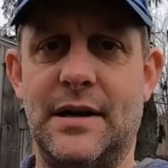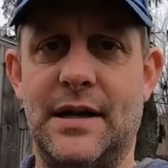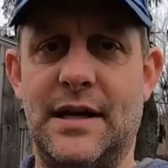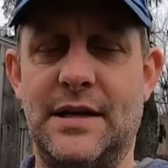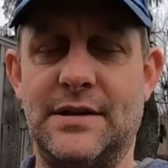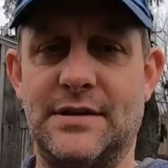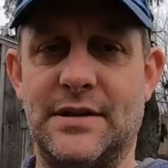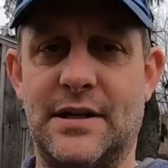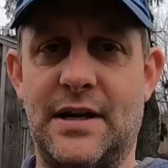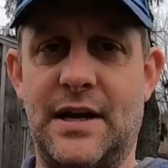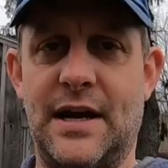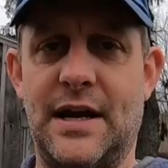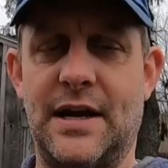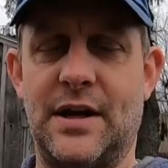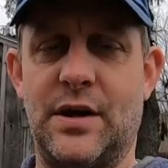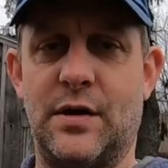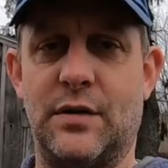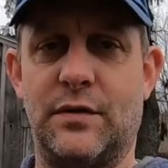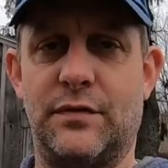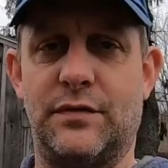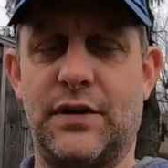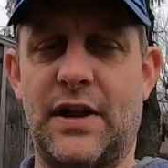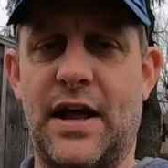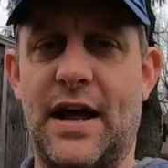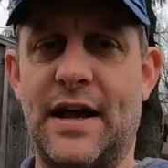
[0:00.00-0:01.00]
Is it a
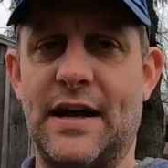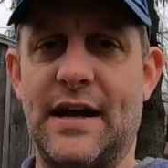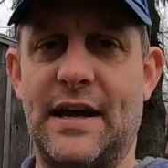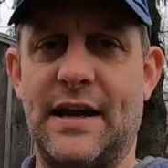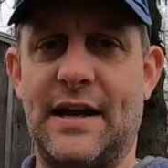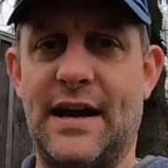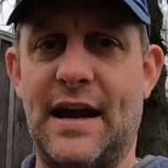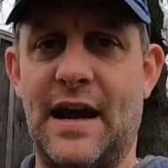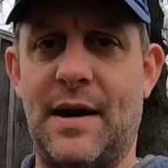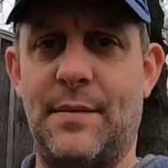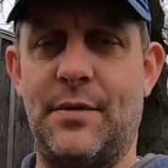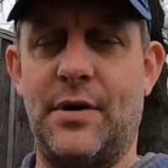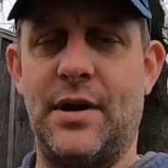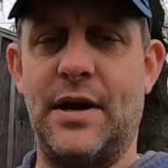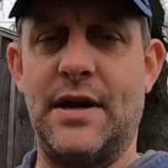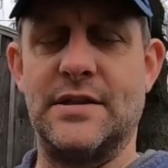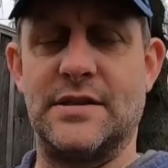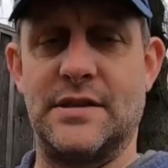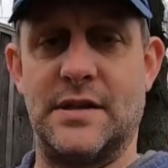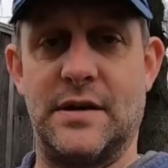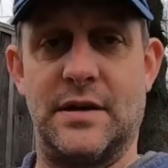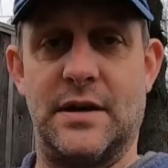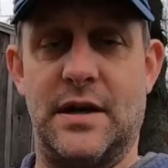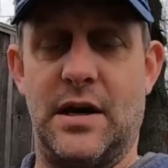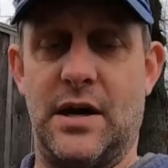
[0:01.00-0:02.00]
good vlogging camera?
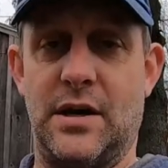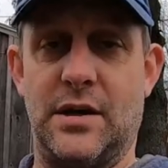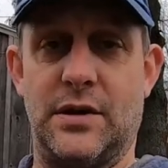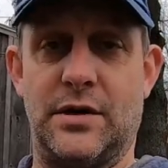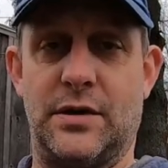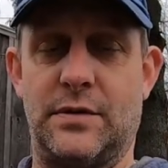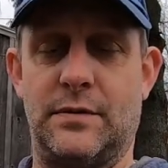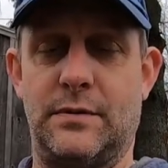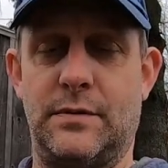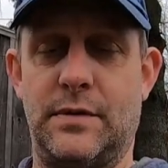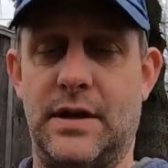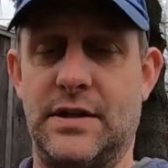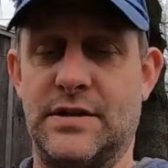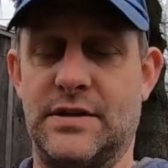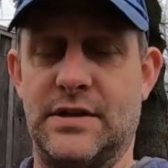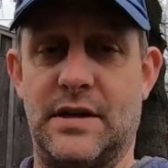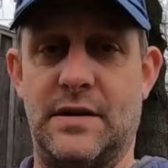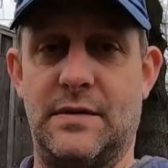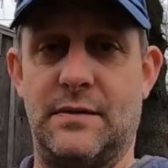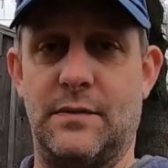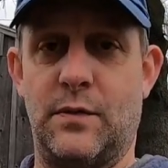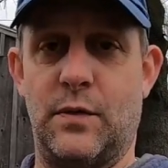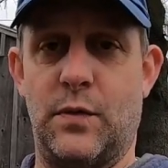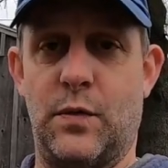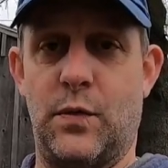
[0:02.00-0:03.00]
Is it a, is
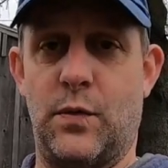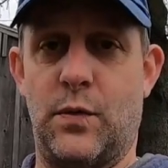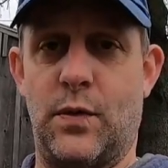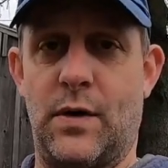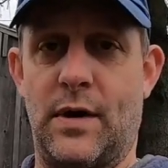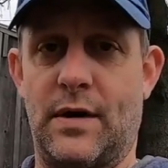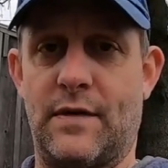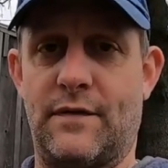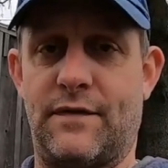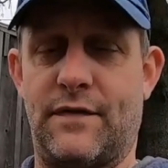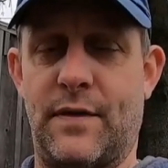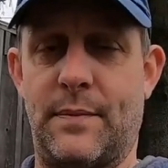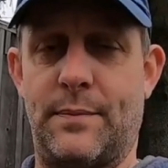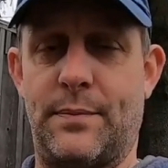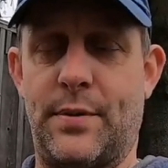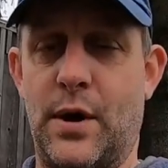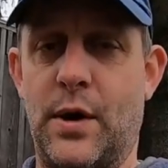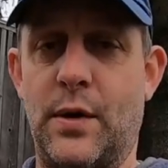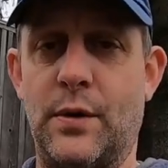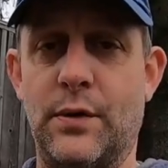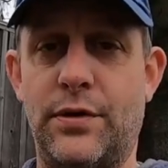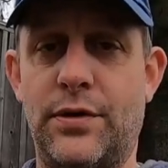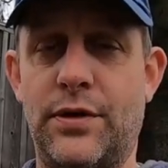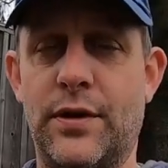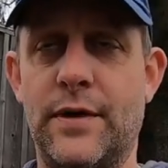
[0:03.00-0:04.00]
it work for
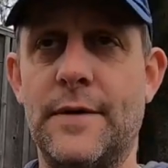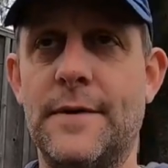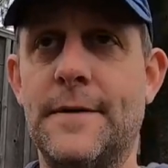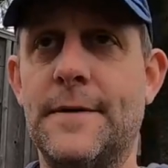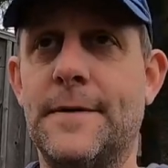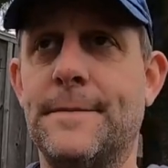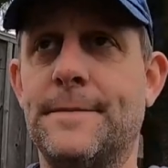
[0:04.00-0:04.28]
both?